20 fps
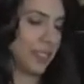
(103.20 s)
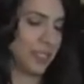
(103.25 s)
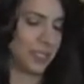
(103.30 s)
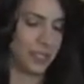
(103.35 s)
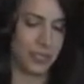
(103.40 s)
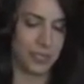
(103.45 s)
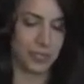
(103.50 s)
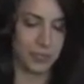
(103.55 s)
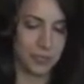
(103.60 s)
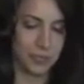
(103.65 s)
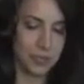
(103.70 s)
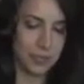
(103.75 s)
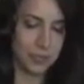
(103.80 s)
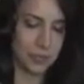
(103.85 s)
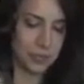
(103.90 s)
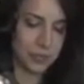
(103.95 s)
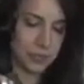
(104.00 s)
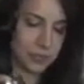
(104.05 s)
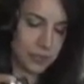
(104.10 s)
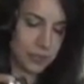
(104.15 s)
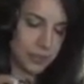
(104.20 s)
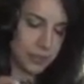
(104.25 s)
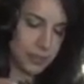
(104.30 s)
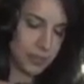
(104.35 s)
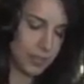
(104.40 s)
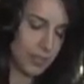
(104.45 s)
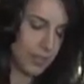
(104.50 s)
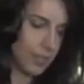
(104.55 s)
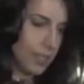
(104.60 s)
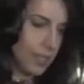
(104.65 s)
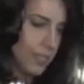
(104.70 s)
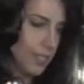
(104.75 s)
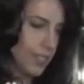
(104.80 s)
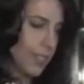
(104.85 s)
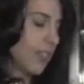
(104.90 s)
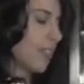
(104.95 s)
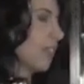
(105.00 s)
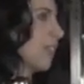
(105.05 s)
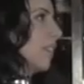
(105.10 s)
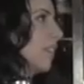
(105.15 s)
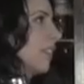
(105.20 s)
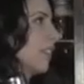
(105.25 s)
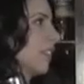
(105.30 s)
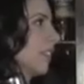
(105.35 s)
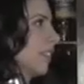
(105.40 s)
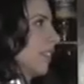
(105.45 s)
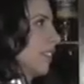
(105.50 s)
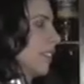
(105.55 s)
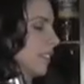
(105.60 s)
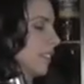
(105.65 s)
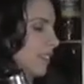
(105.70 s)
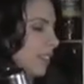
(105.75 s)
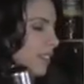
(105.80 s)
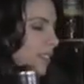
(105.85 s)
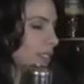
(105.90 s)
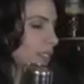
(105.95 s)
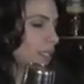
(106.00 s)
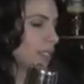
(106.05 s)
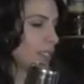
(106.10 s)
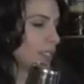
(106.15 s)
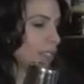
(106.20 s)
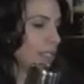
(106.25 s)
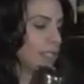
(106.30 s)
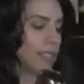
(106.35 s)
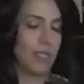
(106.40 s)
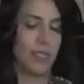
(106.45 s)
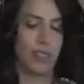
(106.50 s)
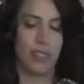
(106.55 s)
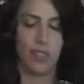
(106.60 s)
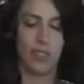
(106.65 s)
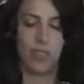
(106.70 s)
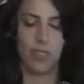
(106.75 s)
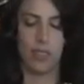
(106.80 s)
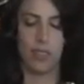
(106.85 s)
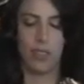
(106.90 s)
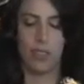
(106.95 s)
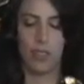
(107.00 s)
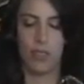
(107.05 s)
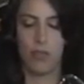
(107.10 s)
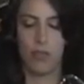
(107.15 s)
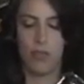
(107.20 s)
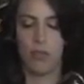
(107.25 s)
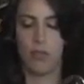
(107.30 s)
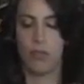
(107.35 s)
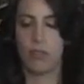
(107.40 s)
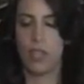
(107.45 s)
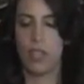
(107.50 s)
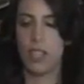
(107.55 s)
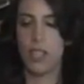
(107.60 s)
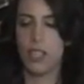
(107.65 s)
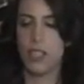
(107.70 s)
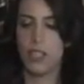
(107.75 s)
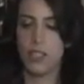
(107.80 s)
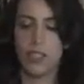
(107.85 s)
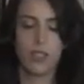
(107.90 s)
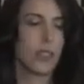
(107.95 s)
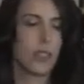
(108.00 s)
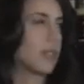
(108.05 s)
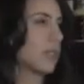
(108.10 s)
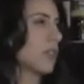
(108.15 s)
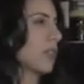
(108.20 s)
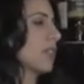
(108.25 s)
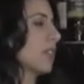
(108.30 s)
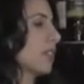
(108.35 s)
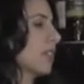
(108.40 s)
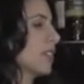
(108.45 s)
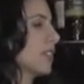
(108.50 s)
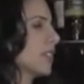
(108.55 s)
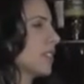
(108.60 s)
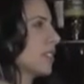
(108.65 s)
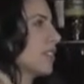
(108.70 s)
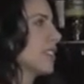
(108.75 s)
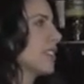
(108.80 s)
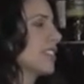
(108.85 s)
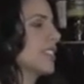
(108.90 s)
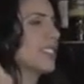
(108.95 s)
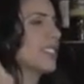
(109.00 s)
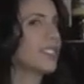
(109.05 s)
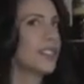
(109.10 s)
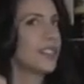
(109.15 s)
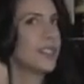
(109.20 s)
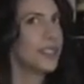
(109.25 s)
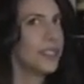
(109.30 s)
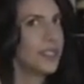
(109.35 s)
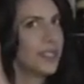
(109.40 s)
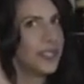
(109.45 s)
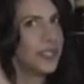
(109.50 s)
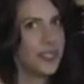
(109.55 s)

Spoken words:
(silent)